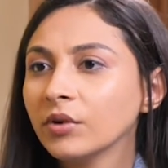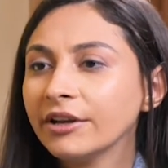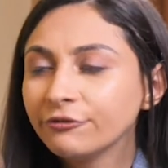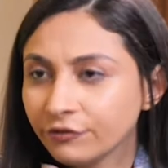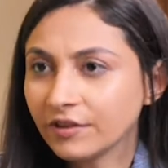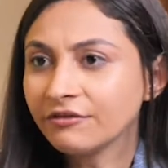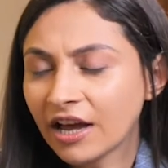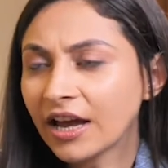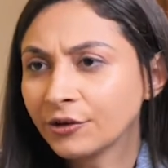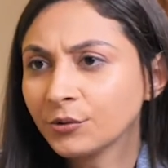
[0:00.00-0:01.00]
If
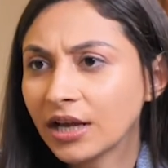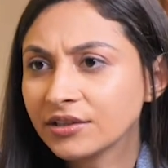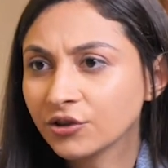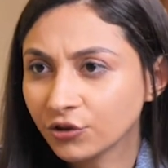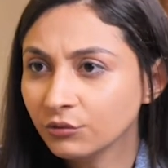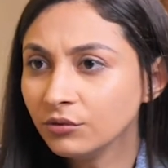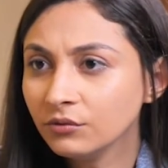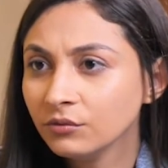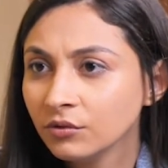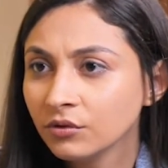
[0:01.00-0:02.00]
I had to ask you,
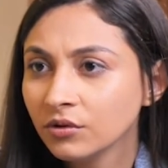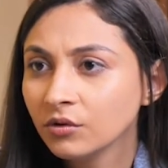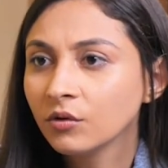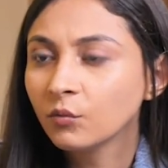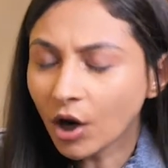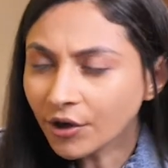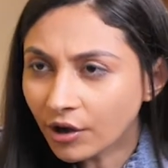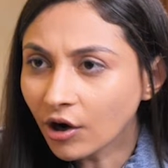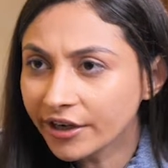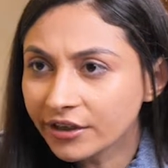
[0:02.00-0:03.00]
what
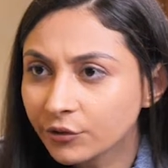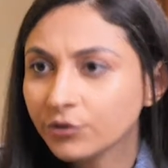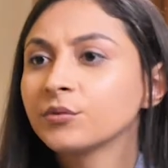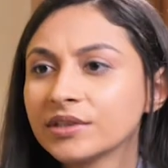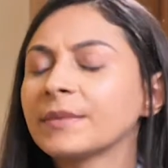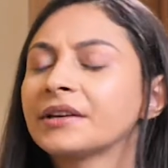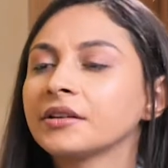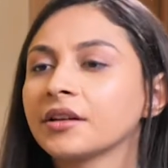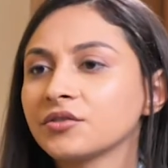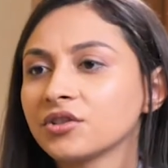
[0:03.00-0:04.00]
according to you is
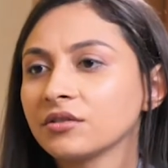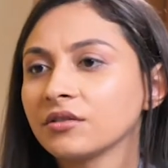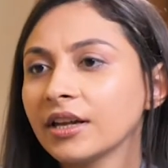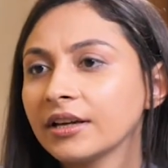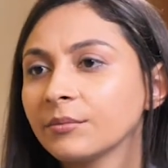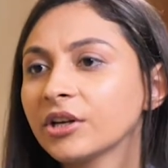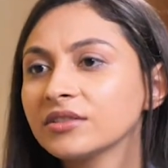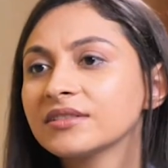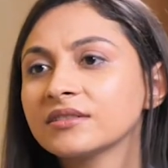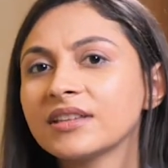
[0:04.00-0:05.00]
meditation? Like,
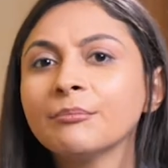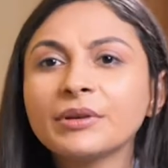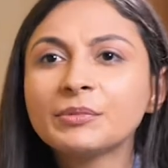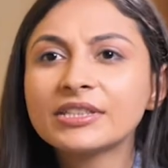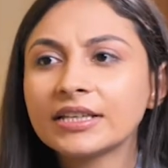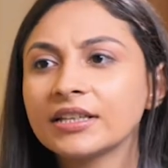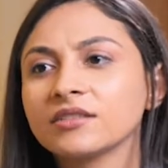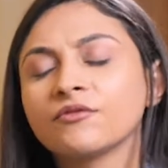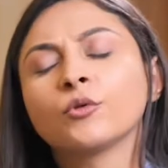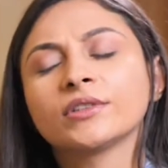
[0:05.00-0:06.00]
because some people say
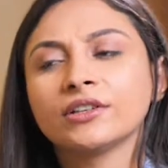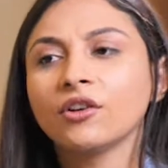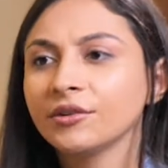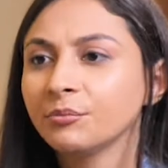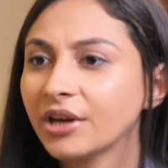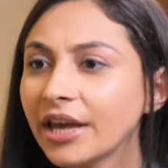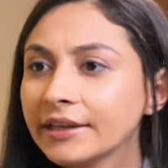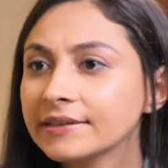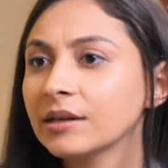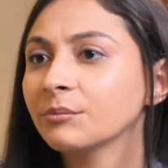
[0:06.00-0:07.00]
it's focusing on the
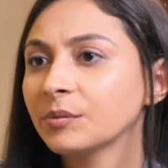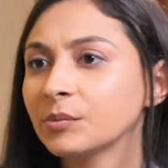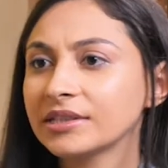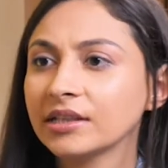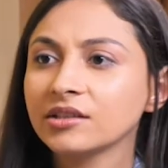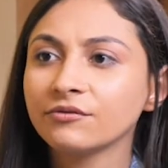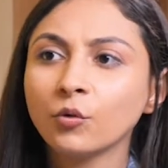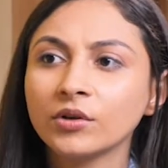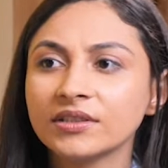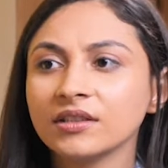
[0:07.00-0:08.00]
breath, some people say it's
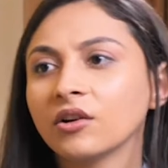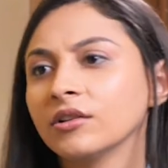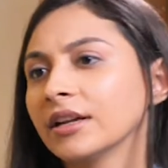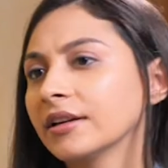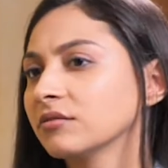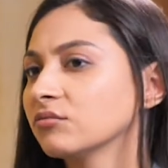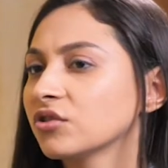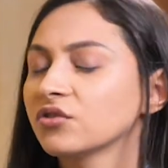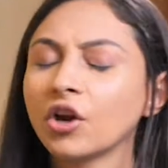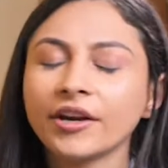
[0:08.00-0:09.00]
focusing on like
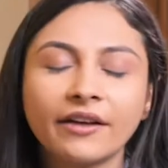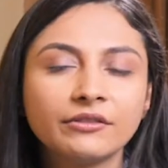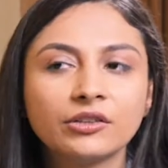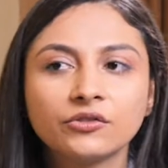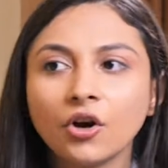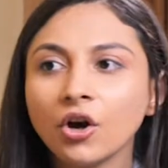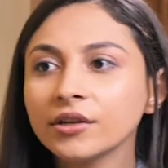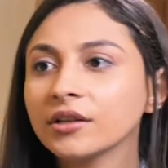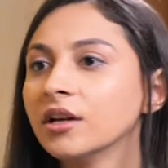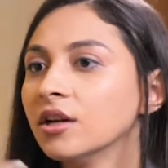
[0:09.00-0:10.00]
just not having a
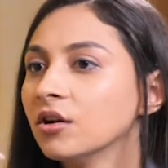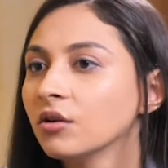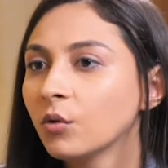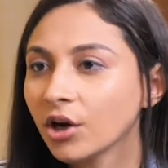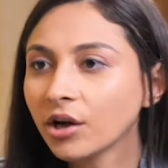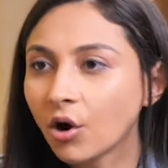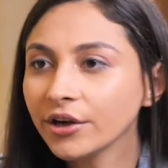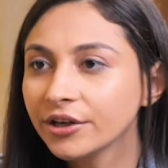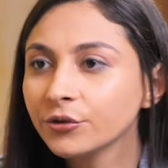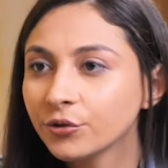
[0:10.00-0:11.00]
thought. What
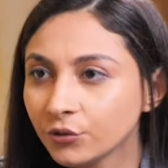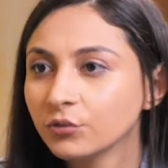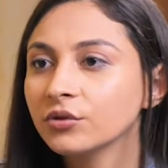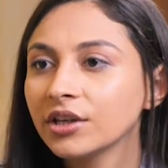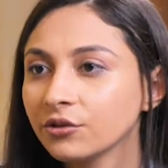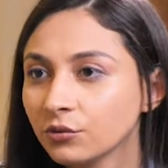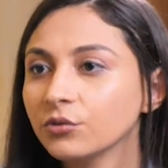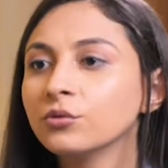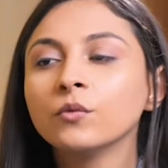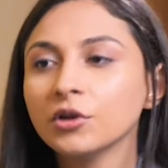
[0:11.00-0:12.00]
according to you that you
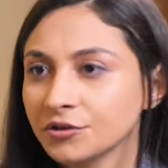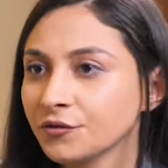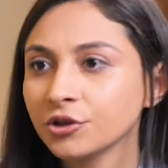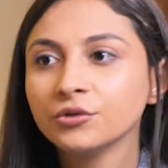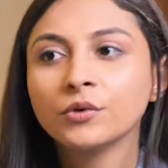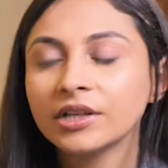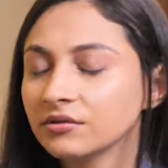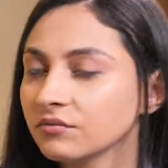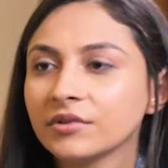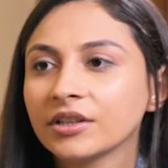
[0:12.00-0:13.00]
do works for you,
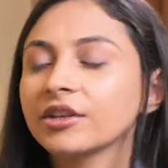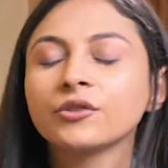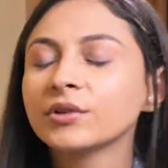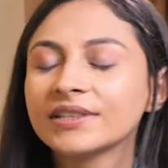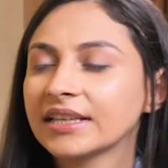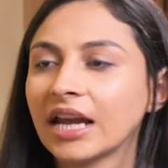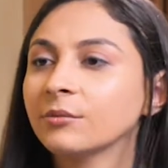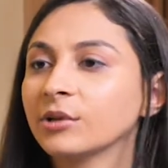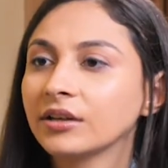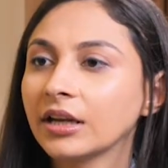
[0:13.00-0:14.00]
and can you
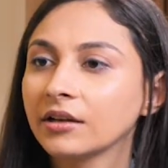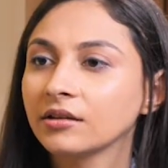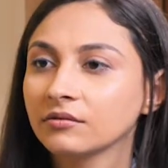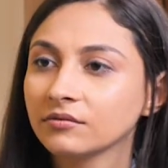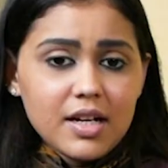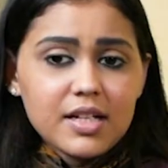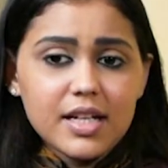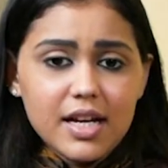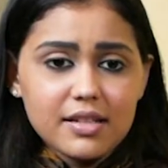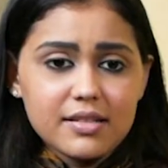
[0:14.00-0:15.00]
describe it? Like,
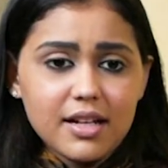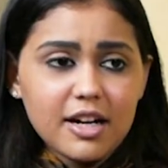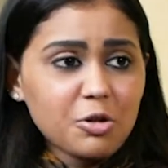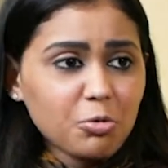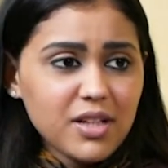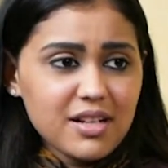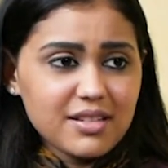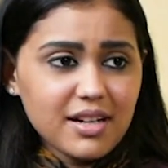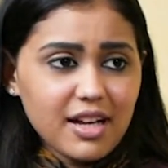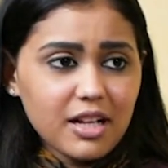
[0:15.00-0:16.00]
yes, there are 2 things
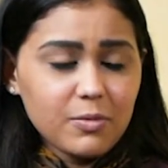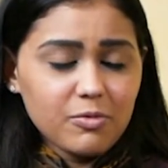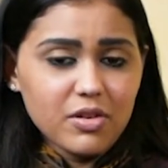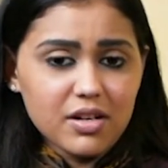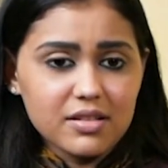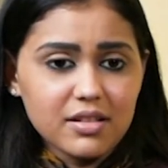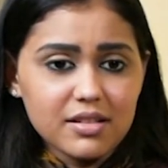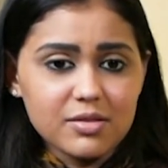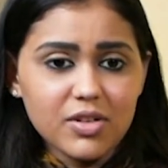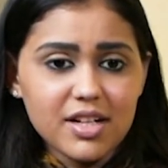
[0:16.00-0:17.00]
that works in
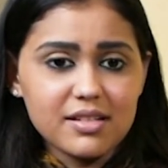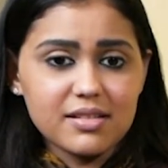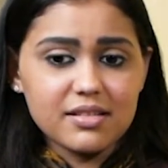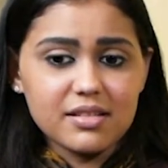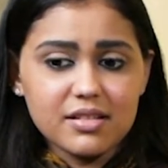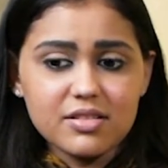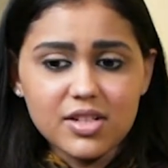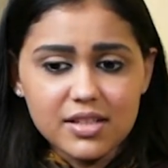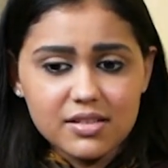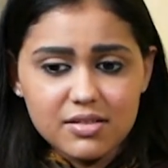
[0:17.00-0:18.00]
this. One is
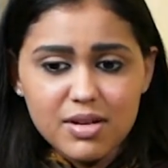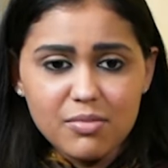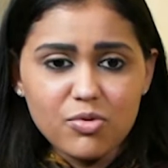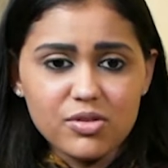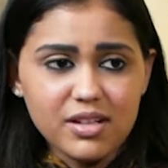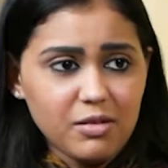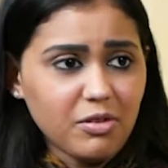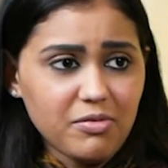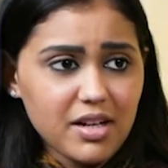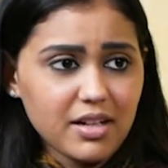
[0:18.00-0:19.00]
just being more
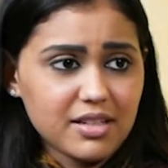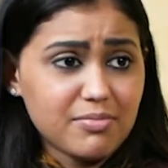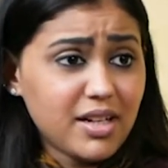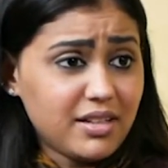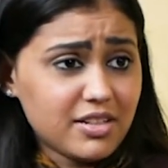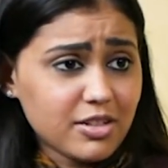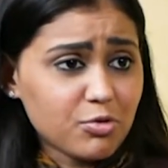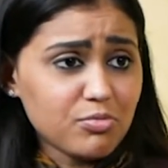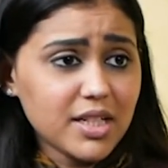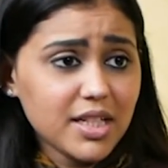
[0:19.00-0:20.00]
self-aware, is meditation
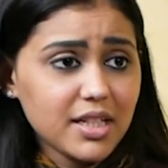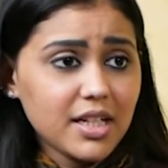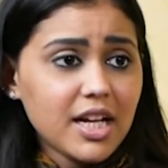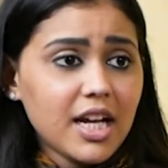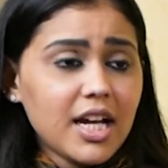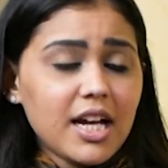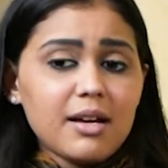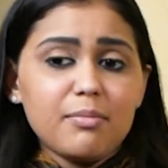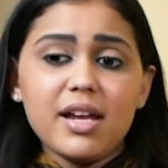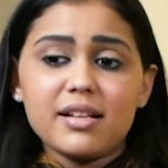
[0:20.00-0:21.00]
to me.
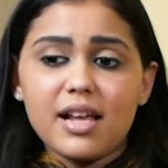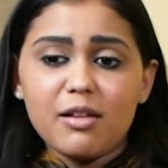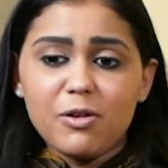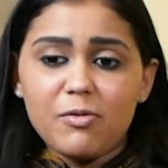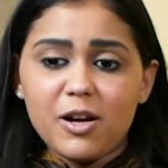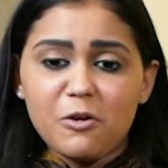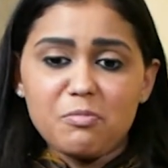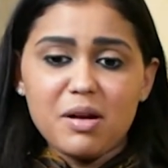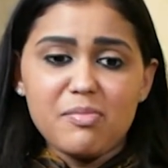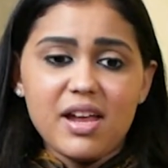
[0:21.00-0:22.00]
Being self-aware of
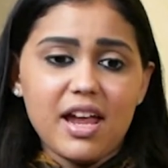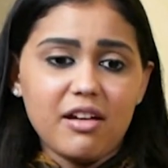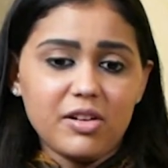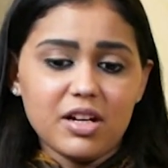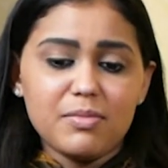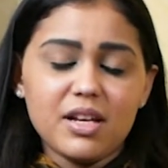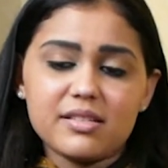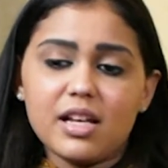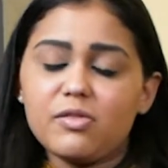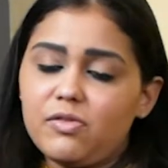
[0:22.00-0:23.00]
my behavior, being
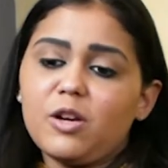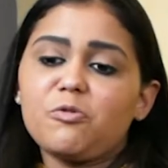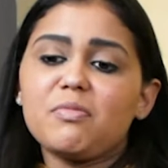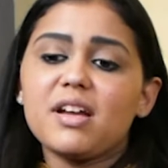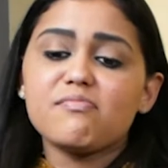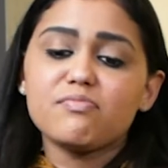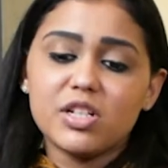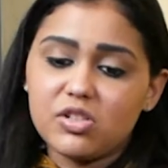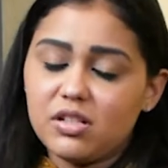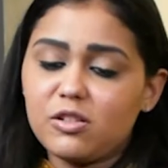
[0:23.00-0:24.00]
self-aware of my
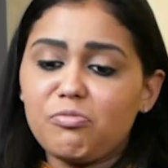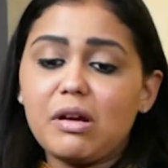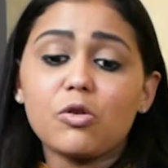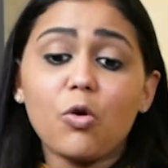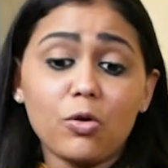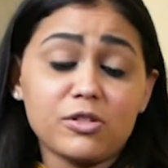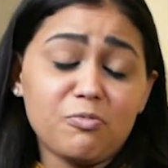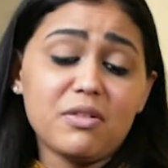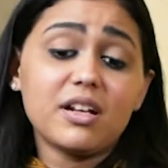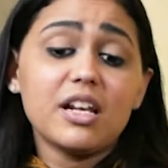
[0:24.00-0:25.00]
ambitions, of my goals, of
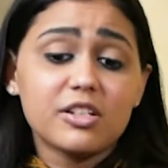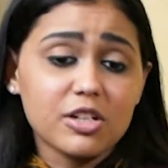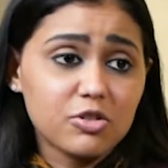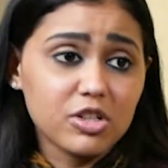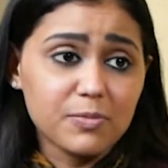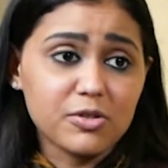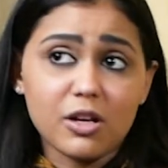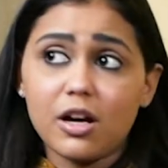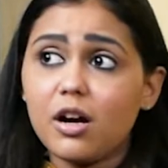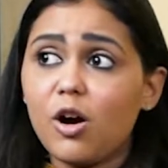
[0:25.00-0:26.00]
my relationships,
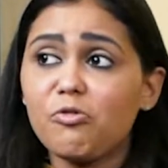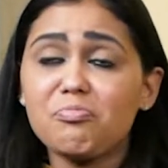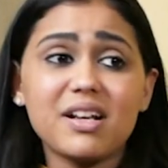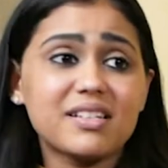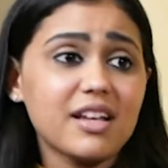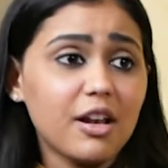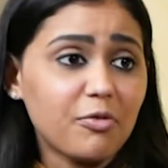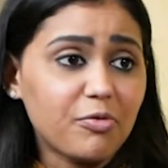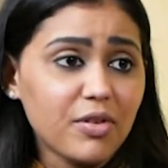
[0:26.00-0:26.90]
of myself.